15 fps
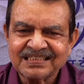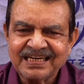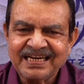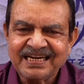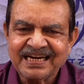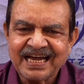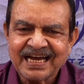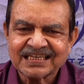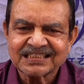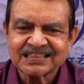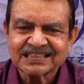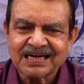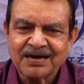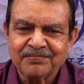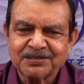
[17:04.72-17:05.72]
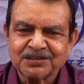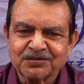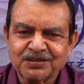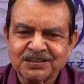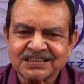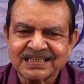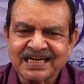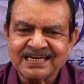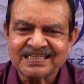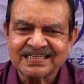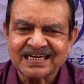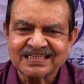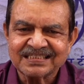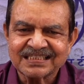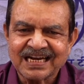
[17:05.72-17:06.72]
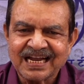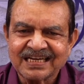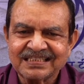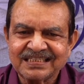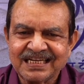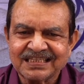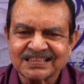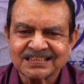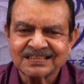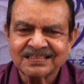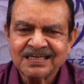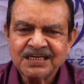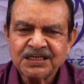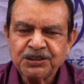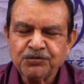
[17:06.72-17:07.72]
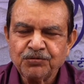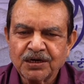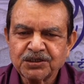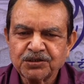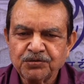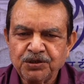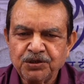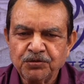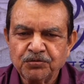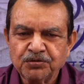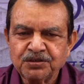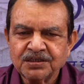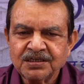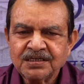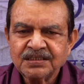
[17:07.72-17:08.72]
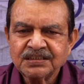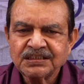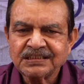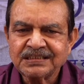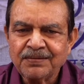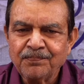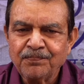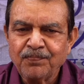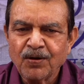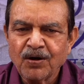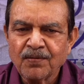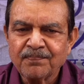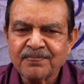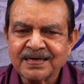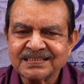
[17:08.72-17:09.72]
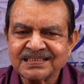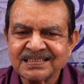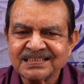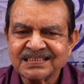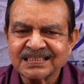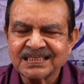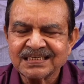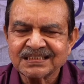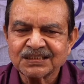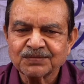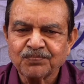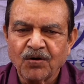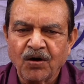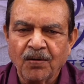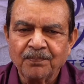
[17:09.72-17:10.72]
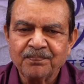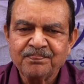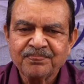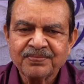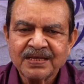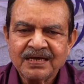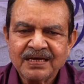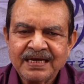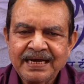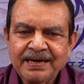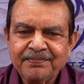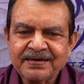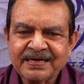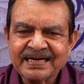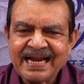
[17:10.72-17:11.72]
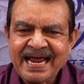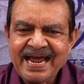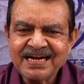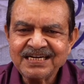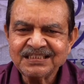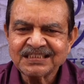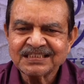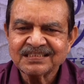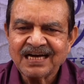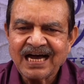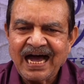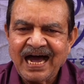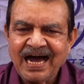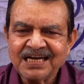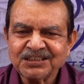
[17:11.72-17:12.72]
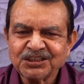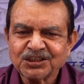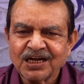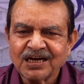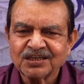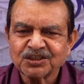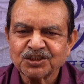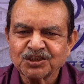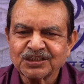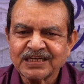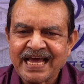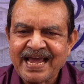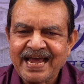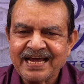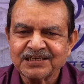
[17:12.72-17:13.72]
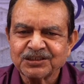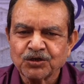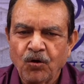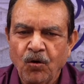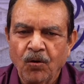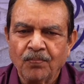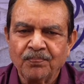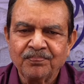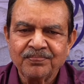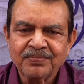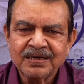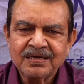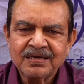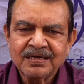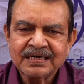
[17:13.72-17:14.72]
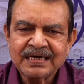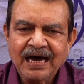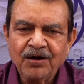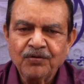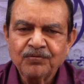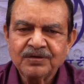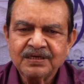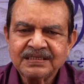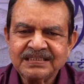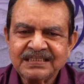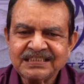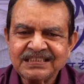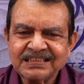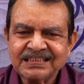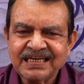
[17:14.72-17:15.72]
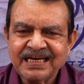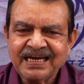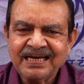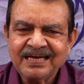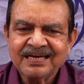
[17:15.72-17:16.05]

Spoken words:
in exclamatory sentence like this, you are to use simple present tense form. If it rains, I shall stay at home. Now this is a